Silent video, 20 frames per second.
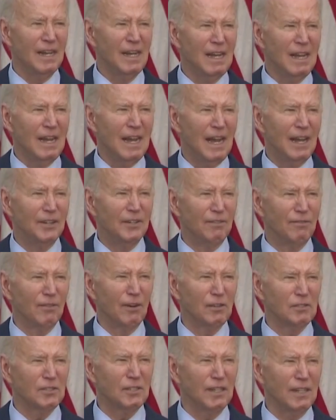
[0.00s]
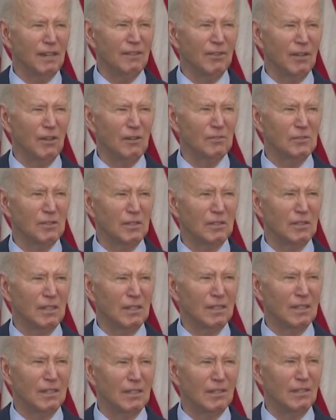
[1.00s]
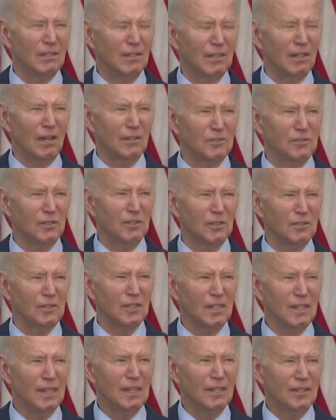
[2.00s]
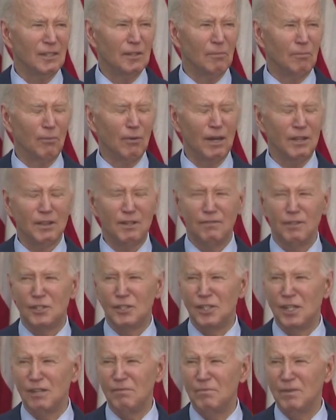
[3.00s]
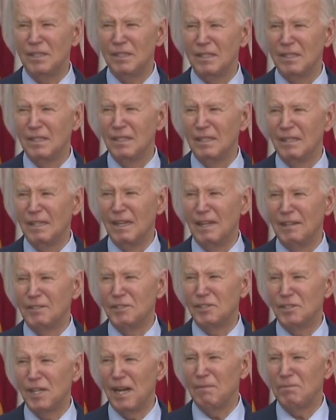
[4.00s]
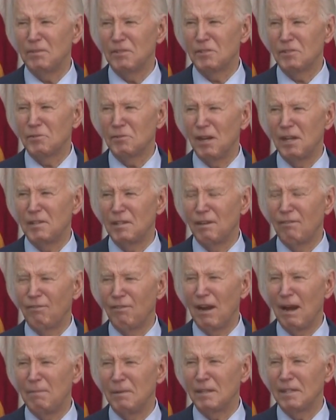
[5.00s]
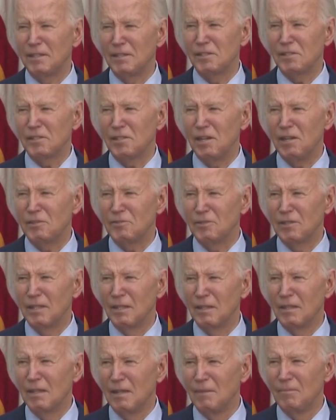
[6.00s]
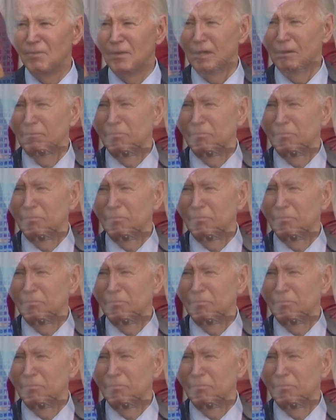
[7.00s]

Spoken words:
condition instead of looking for a candidate that could actually woo you on policy and issues and things that matter to you, things that you're